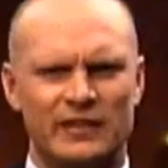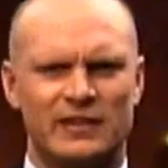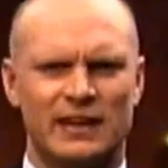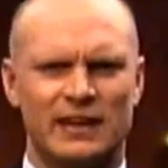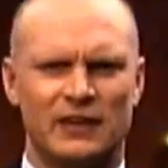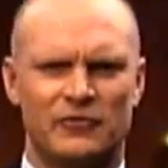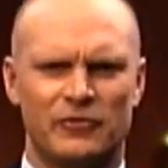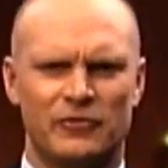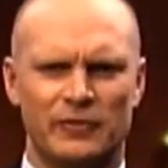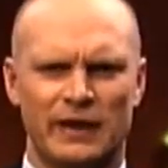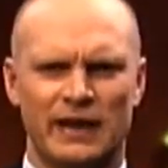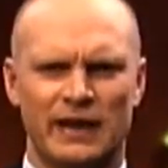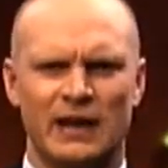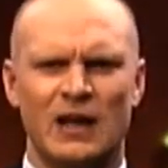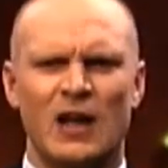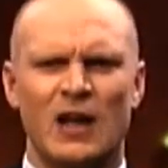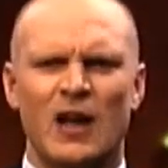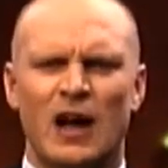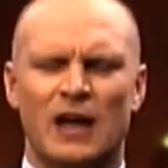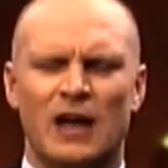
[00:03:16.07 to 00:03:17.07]
internet from there.
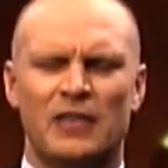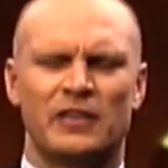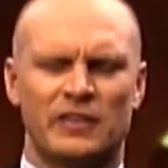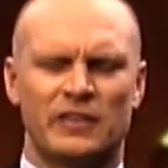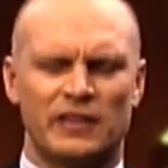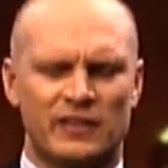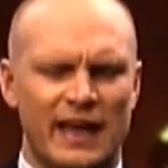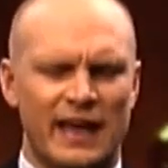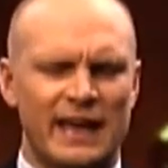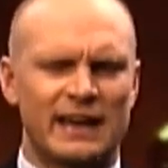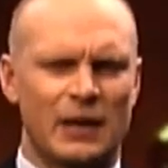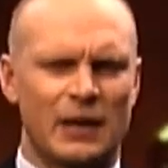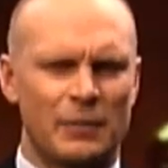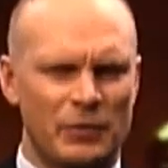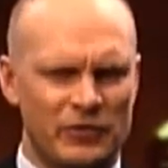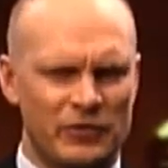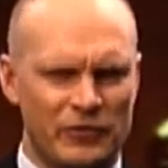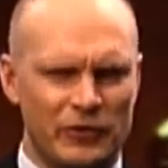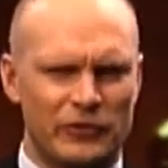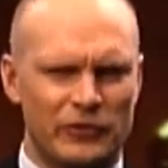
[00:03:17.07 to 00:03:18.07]
I think the take up
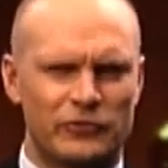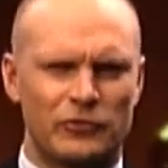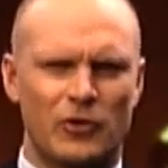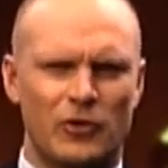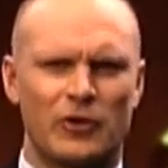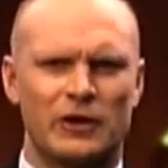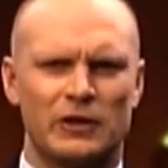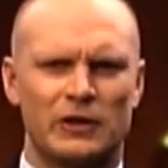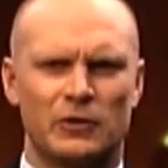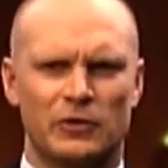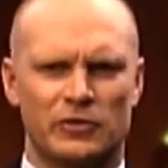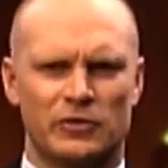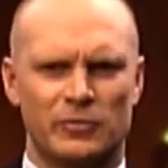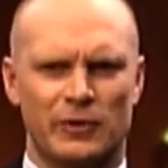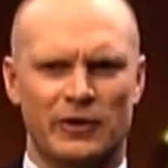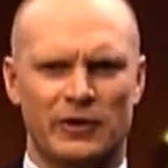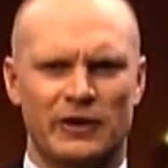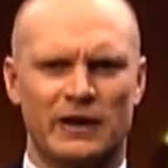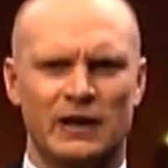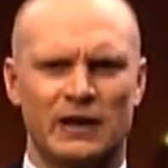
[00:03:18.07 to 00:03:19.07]
is very strong in North
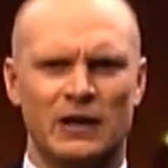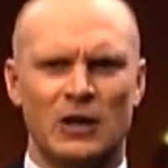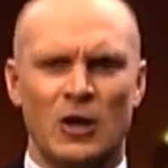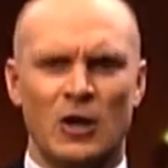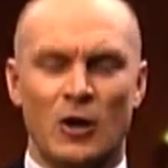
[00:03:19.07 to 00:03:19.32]
America.